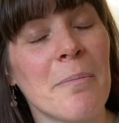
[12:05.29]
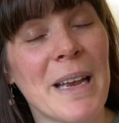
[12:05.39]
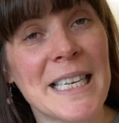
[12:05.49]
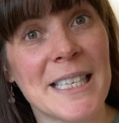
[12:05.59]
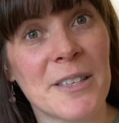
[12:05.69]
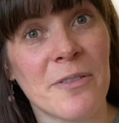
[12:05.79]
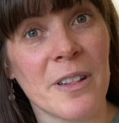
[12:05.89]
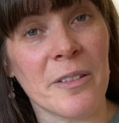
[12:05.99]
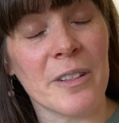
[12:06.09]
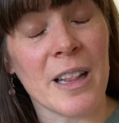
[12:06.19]
pieces for
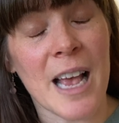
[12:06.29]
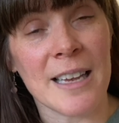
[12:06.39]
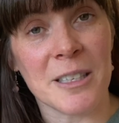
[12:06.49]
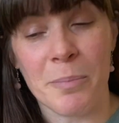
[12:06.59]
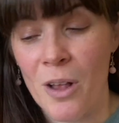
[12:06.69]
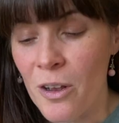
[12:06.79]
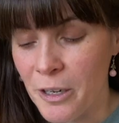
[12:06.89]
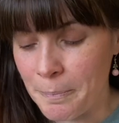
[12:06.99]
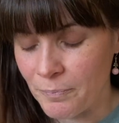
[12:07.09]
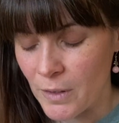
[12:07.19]
the last
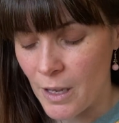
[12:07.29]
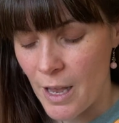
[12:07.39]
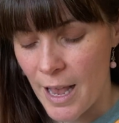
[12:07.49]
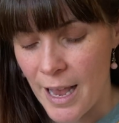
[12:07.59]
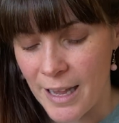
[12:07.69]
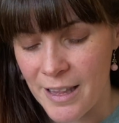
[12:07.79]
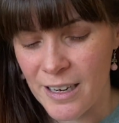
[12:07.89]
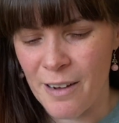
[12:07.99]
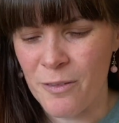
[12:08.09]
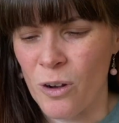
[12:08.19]
block. And
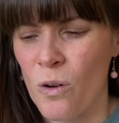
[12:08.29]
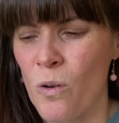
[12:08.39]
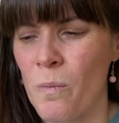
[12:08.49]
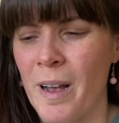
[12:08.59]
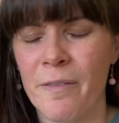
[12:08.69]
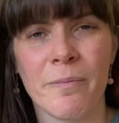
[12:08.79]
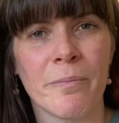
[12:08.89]
then I've got all the